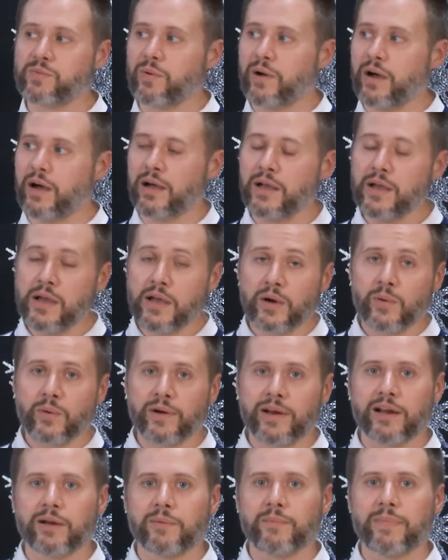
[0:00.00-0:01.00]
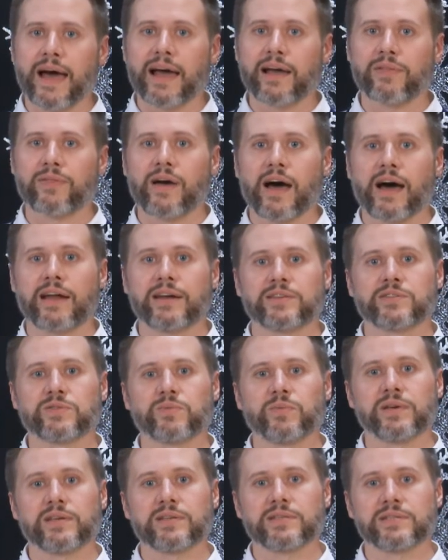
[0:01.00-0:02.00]
Well, what Aaron Beck thought is
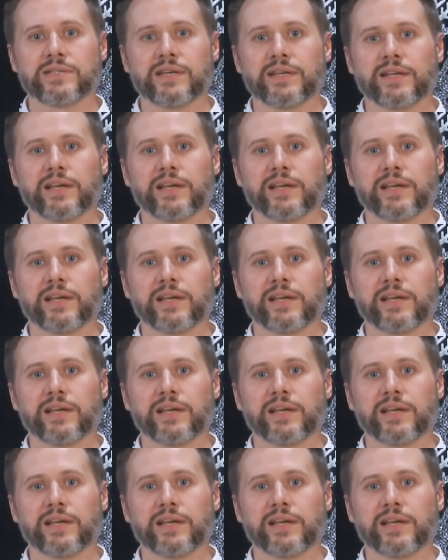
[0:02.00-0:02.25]
we can sit